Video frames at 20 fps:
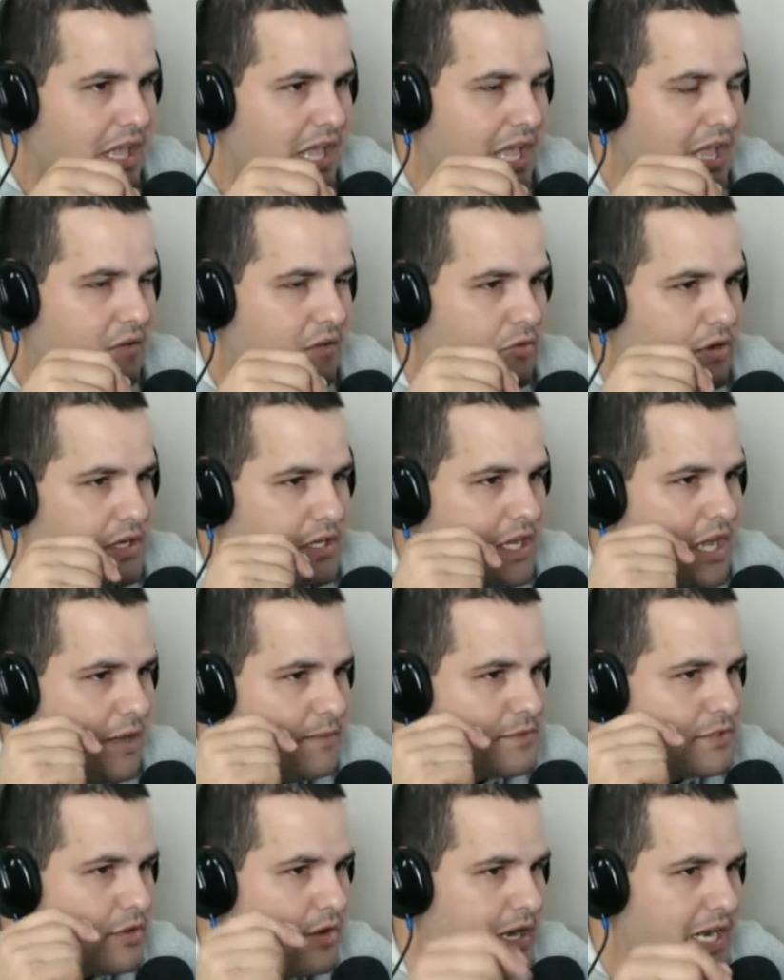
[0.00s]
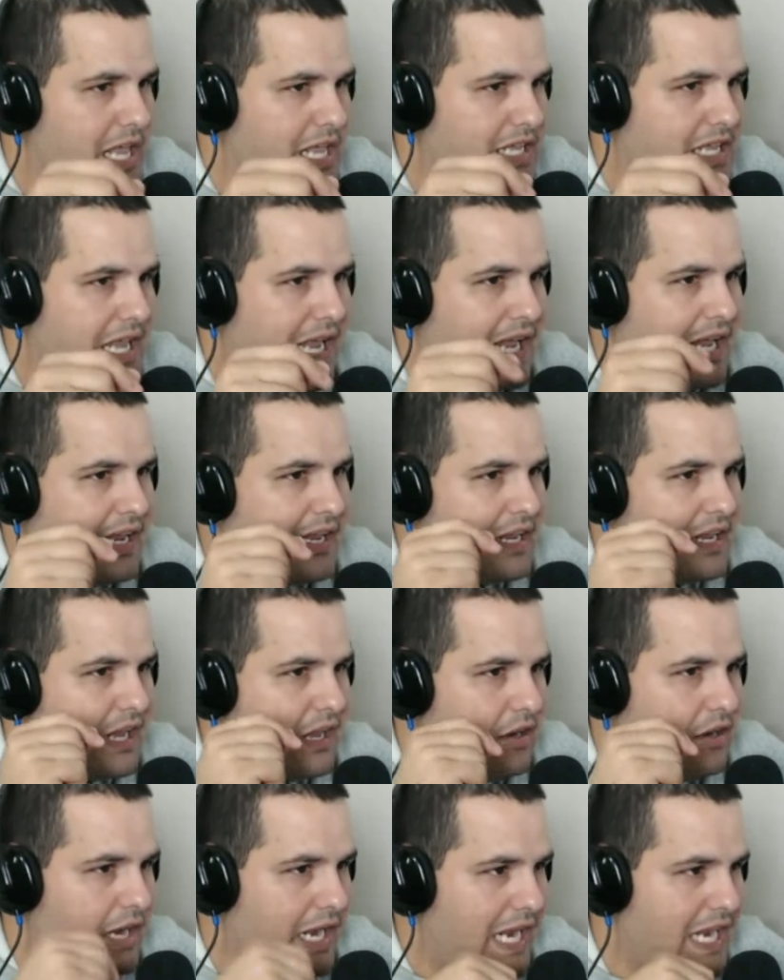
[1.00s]
And when it comes to an AK
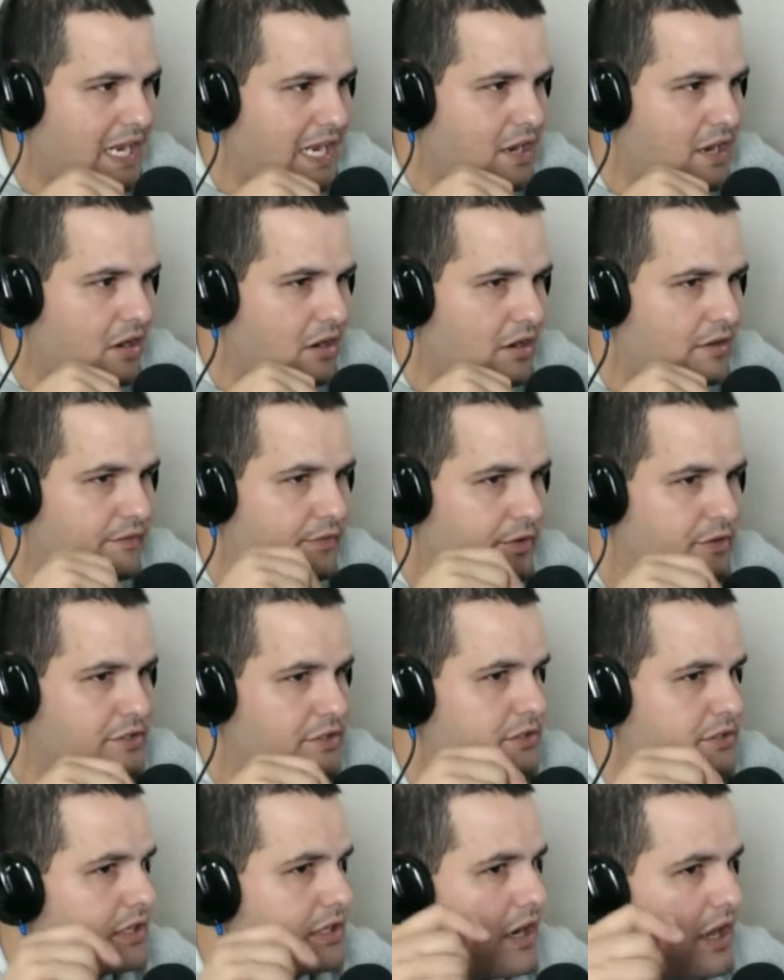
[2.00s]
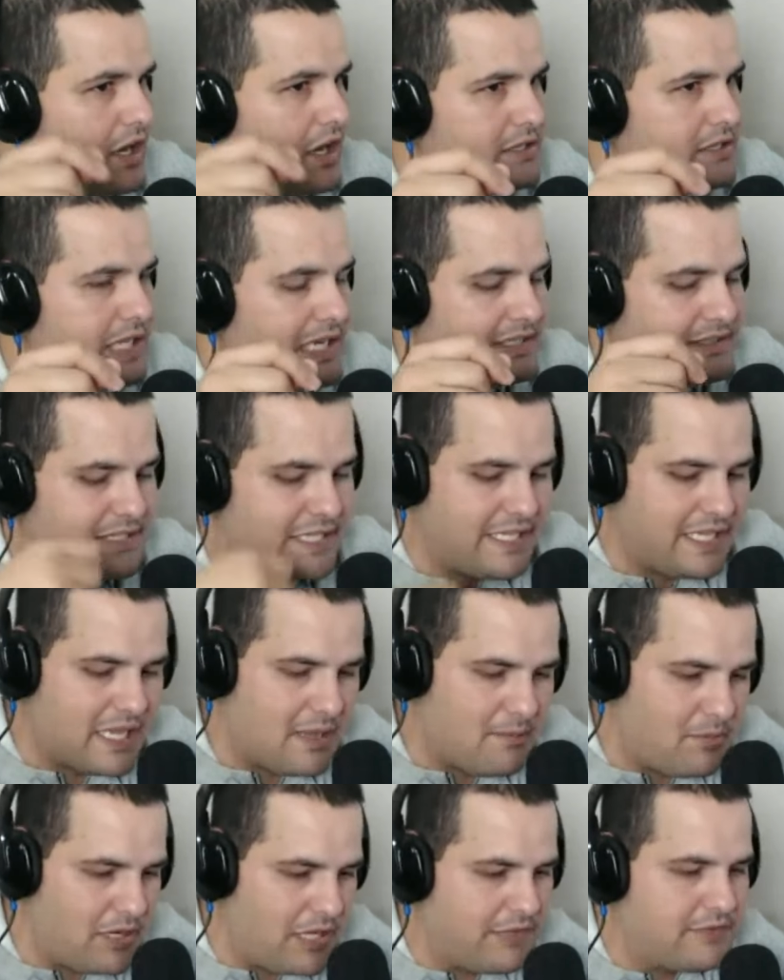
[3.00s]
and an AR versus a Glock 19,
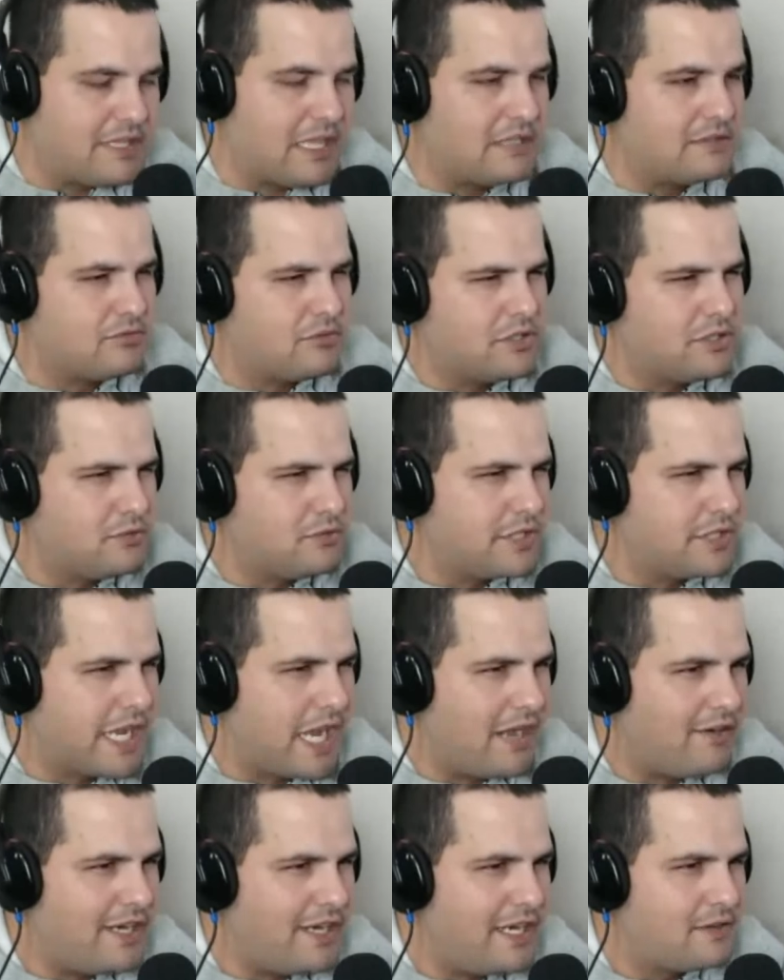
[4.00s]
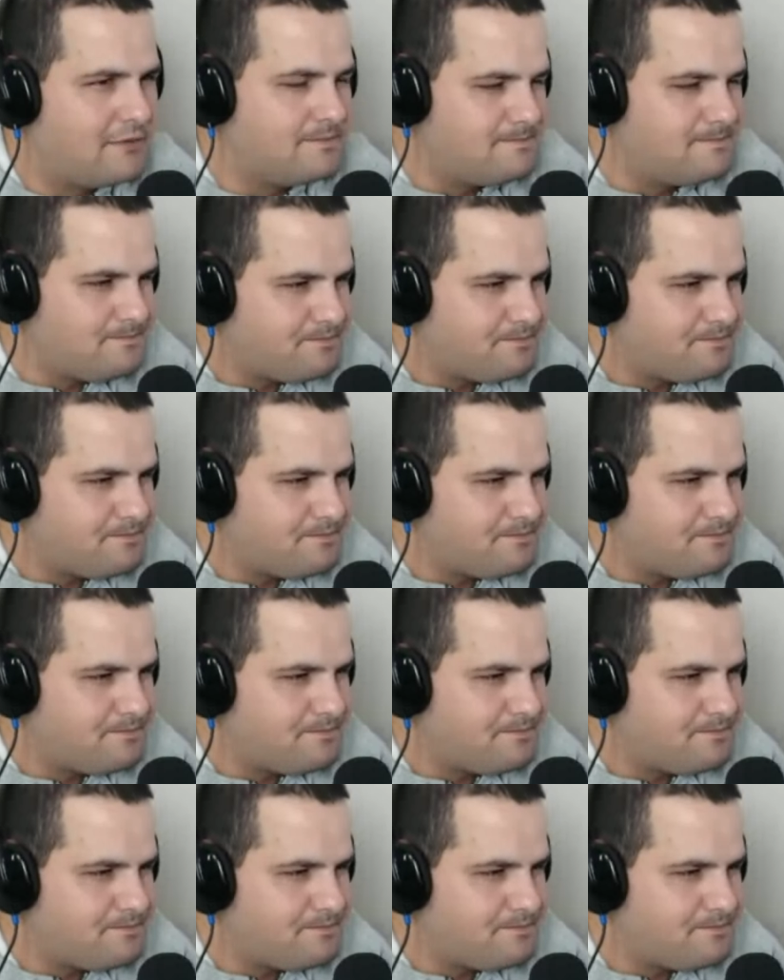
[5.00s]
I believe that's what she was carrying,